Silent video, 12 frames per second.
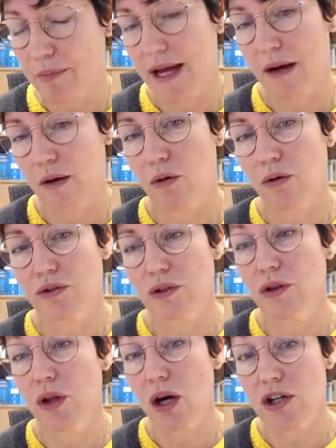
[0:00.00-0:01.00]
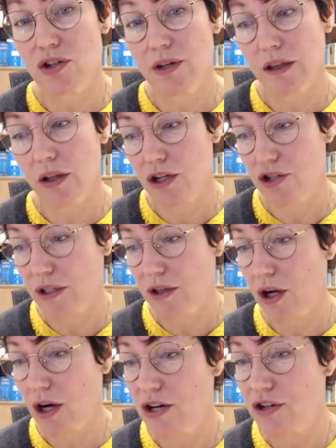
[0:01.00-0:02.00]
black hole to larger and larger and
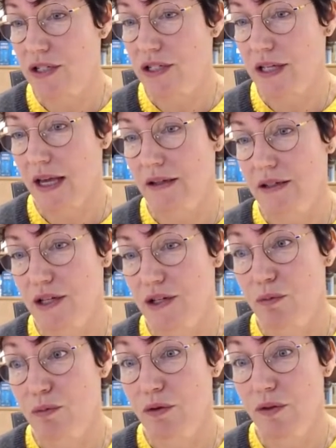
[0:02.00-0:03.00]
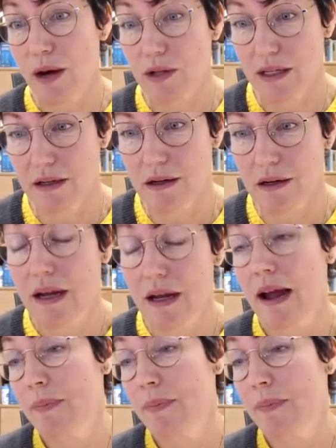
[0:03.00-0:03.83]
larger scales as you move out here.